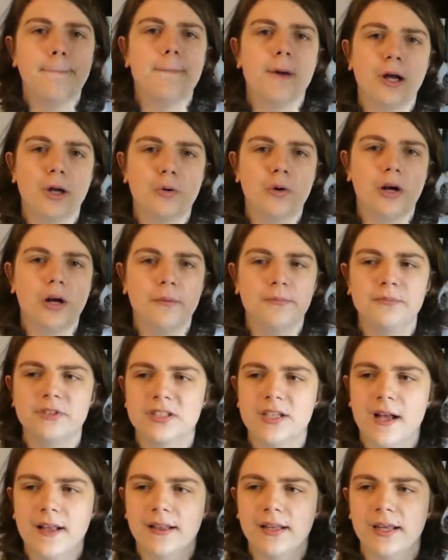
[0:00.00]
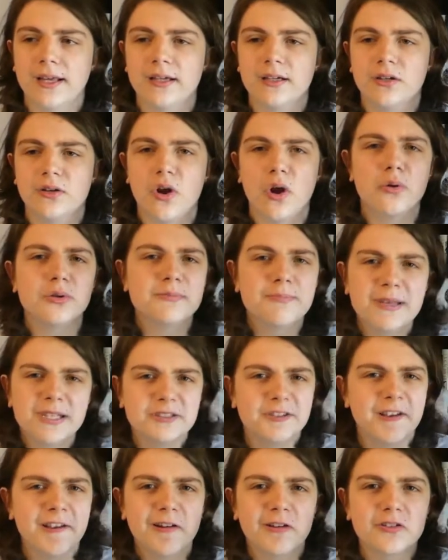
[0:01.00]
poems that, like, goes
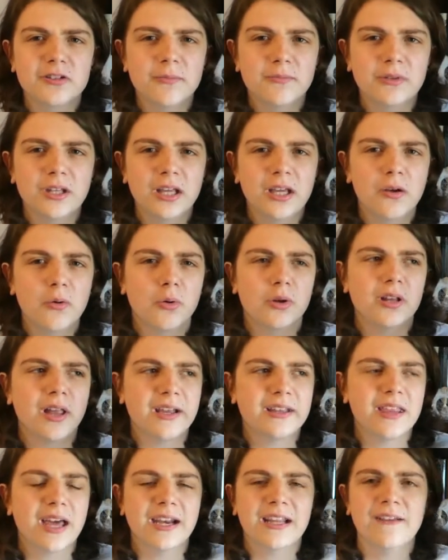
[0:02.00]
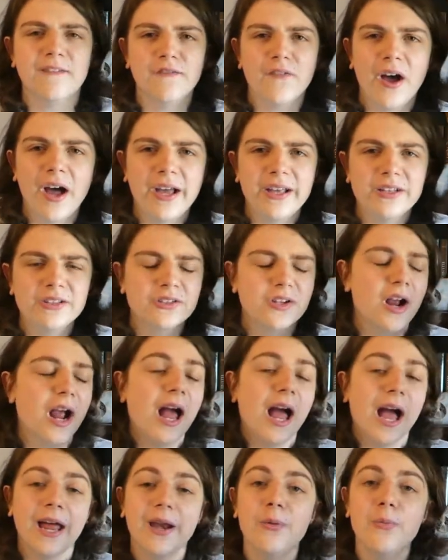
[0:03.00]
missing or something, or, like, that he finds.
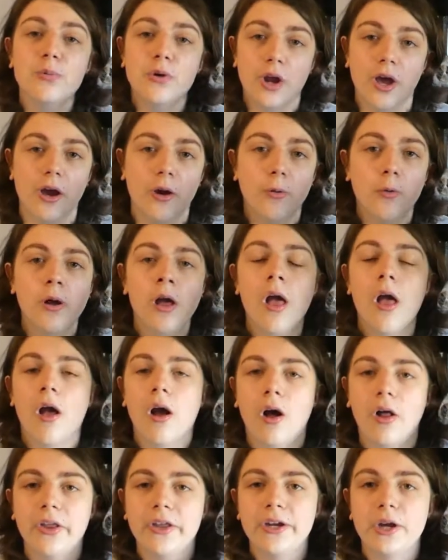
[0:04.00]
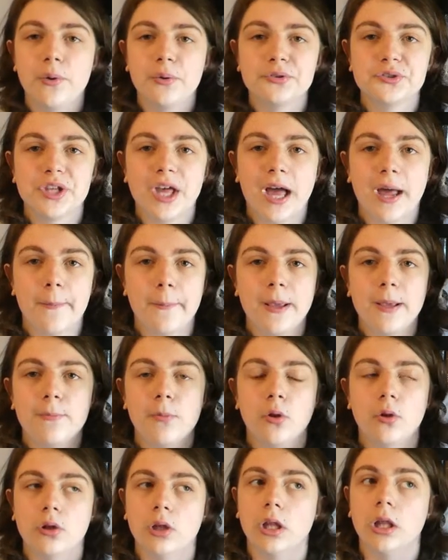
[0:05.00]
I don't know. All I know is that
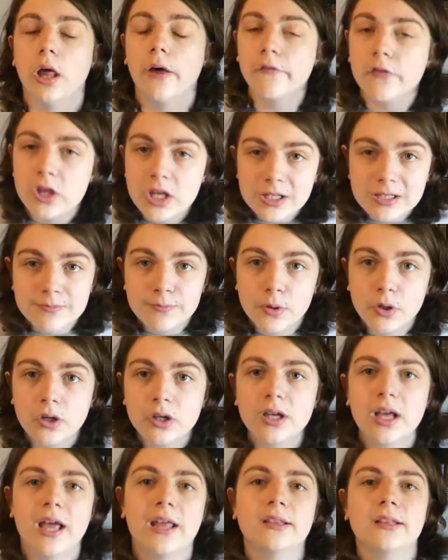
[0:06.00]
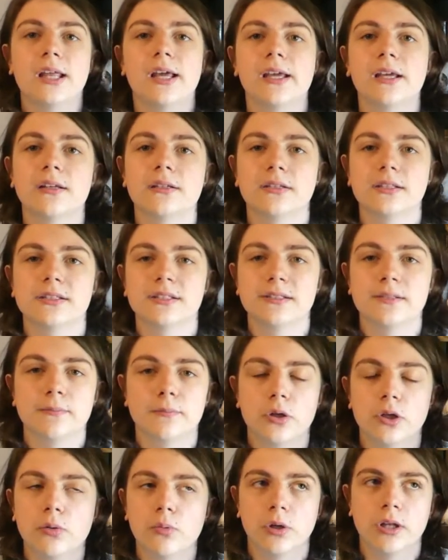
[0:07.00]
people love this book, and, like, this is a
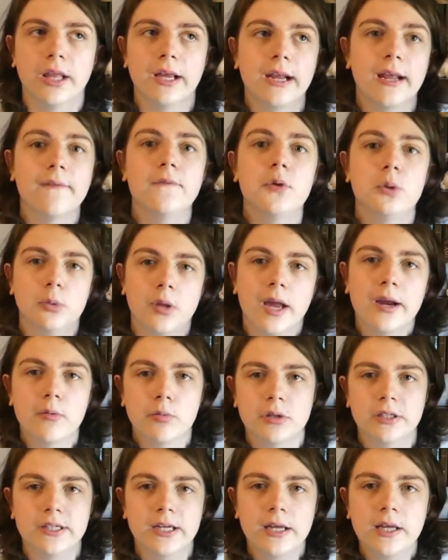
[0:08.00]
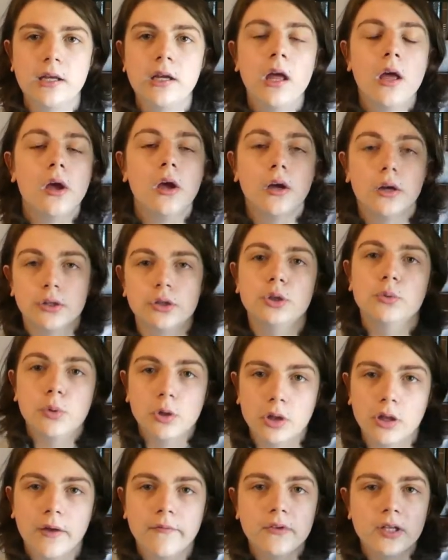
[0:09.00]
book where, like, if you like reading, you
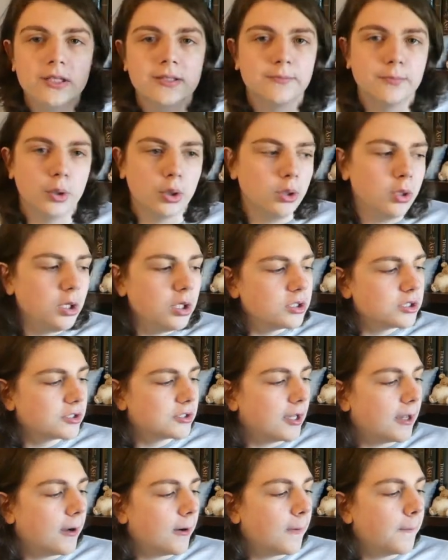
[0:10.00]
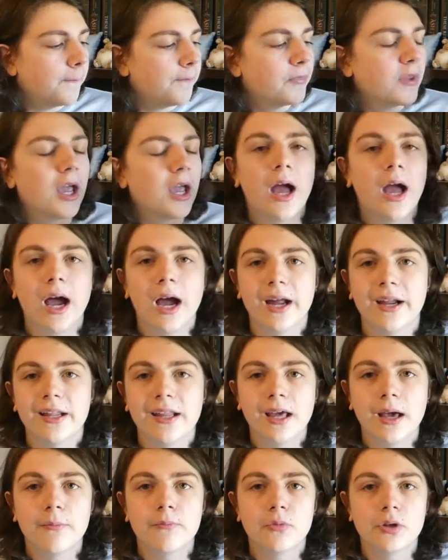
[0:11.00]
will love this book, so I
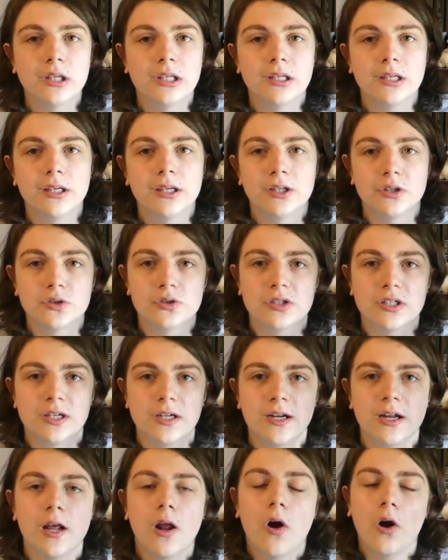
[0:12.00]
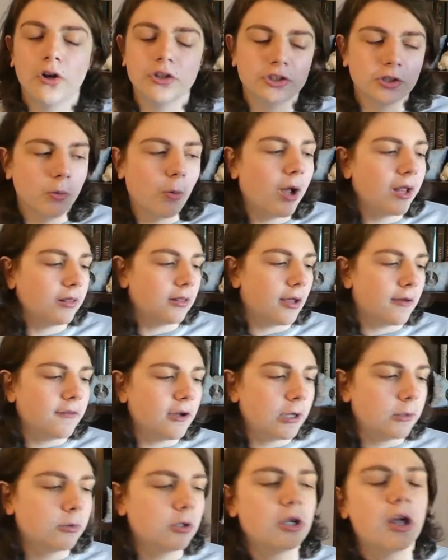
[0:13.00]
think I'm really interested in it. Also, I love
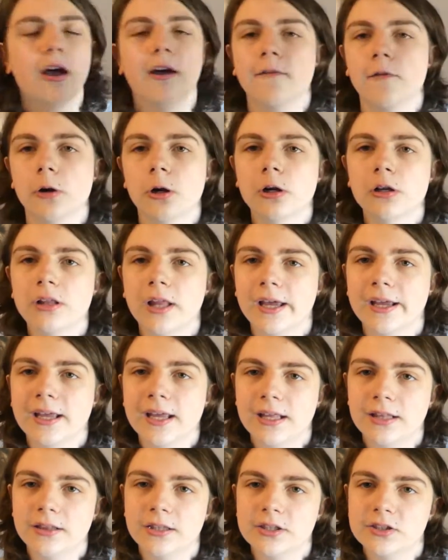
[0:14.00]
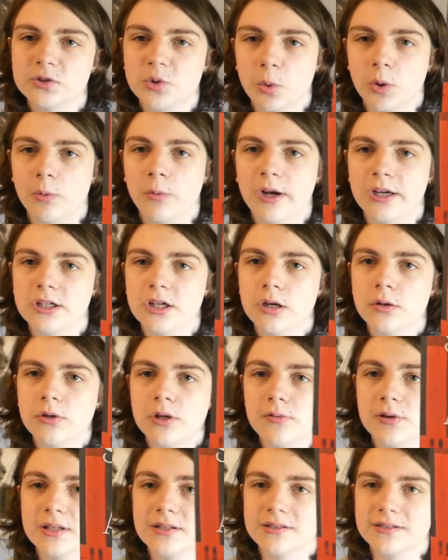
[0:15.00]
how the cover, like, in the store window,
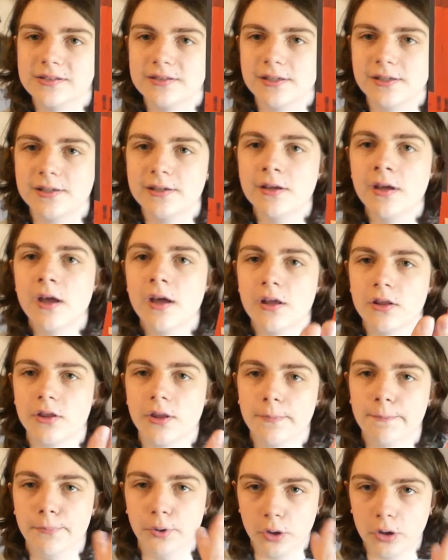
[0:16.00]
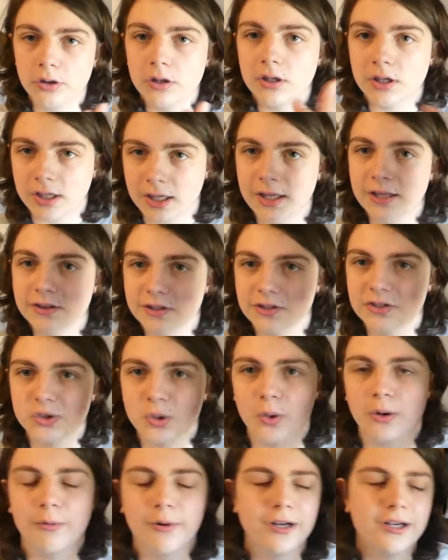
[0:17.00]
you can see the book in the
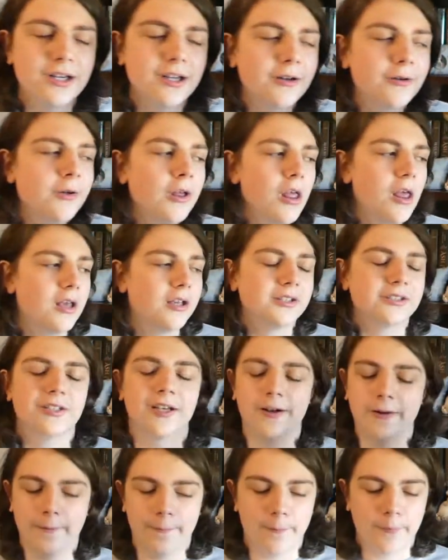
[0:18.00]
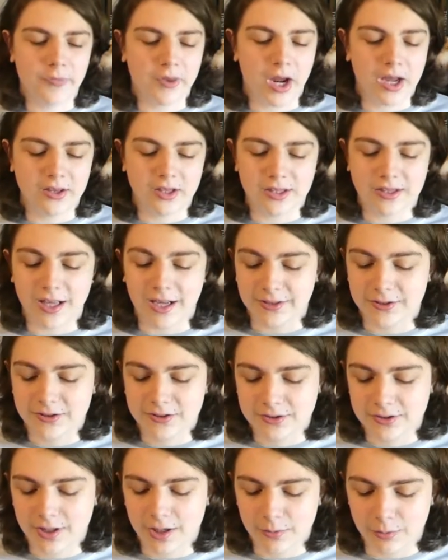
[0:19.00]
store window. So, I think
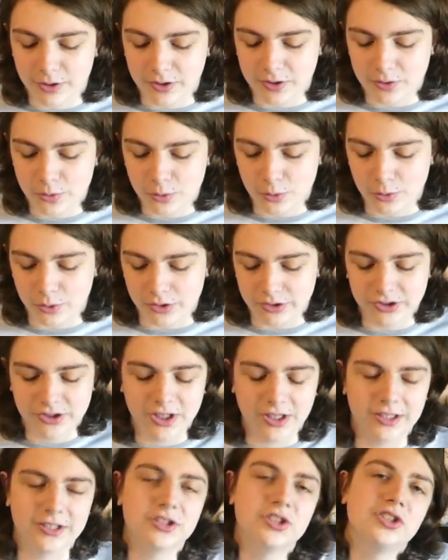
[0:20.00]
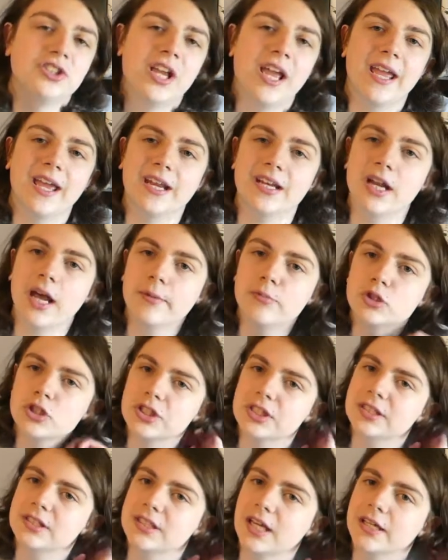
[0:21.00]
that's a really cool touch. And I'm
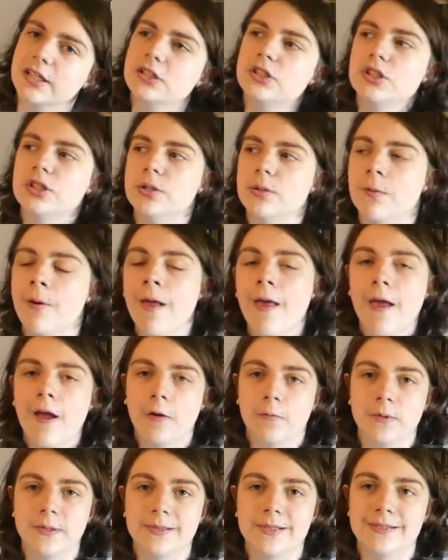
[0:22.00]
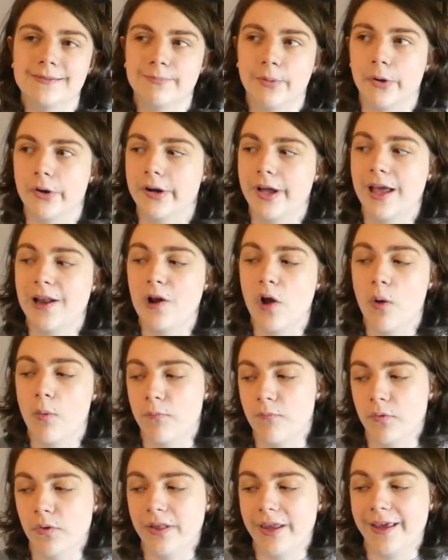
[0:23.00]
just excited to read this book and
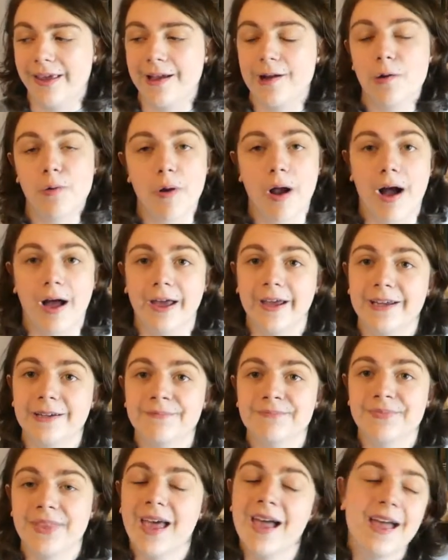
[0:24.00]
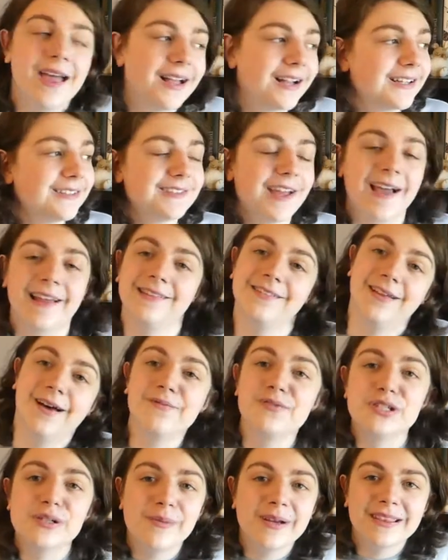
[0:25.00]
hopefully cry, because I
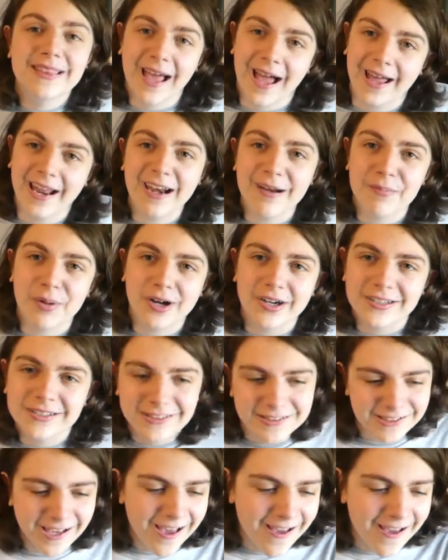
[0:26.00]
love doing that in books.